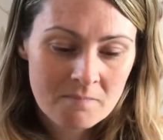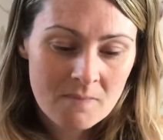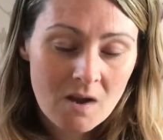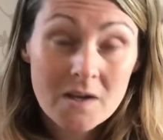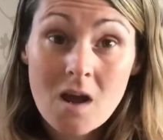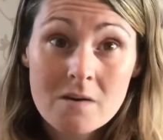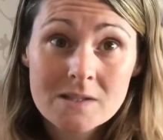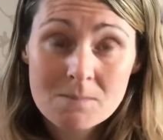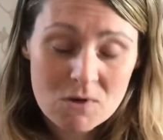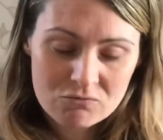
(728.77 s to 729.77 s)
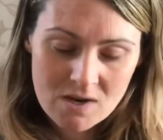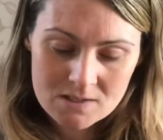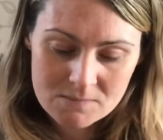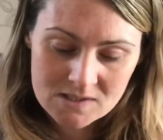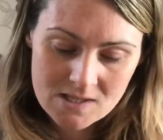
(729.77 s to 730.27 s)
I know, it's the most
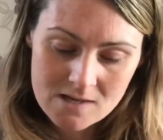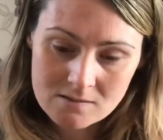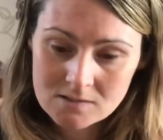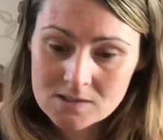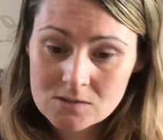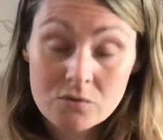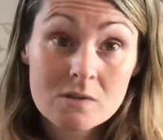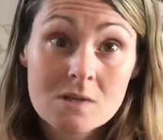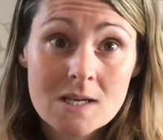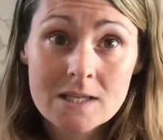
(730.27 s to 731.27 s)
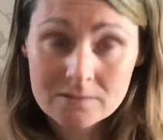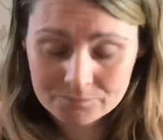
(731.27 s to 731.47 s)
randomest things, honestly.